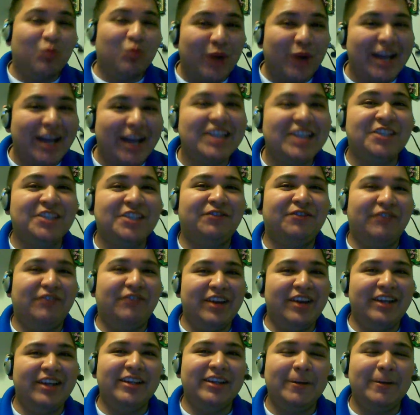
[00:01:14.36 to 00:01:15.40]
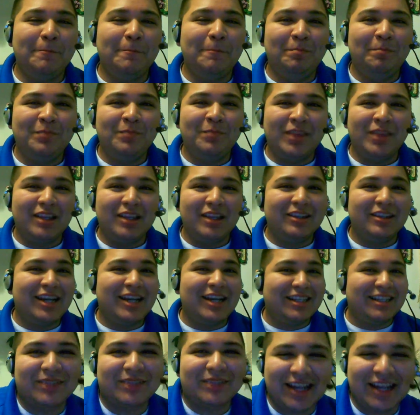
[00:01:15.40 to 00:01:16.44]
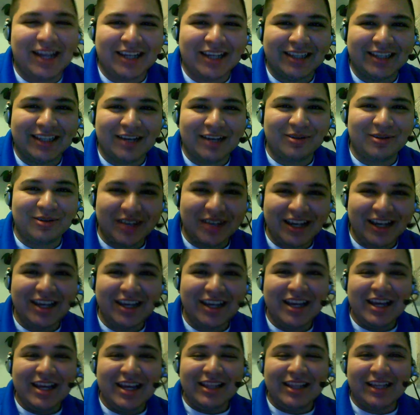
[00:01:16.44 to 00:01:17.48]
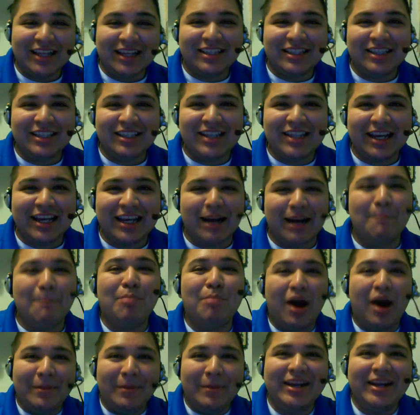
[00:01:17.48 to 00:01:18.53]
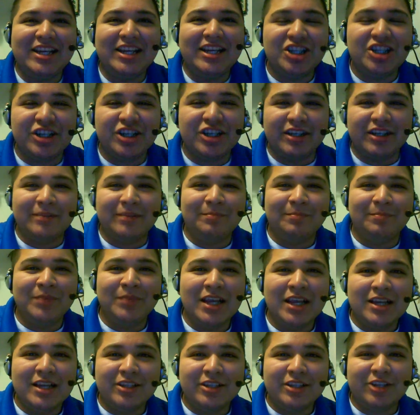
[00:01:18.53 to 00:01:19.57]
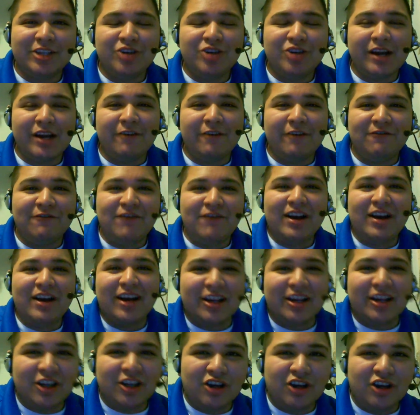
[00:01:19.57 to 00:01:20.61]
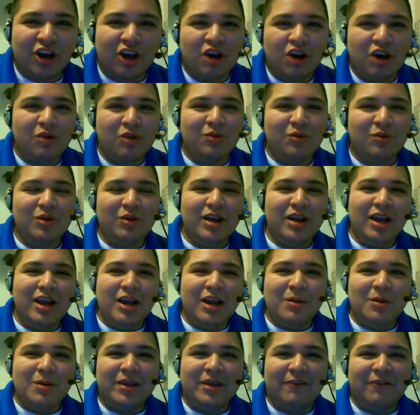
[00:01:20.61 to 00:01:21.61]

That something just, just like an abomination. It's like trying to fuck a goat with a fucking deer's head.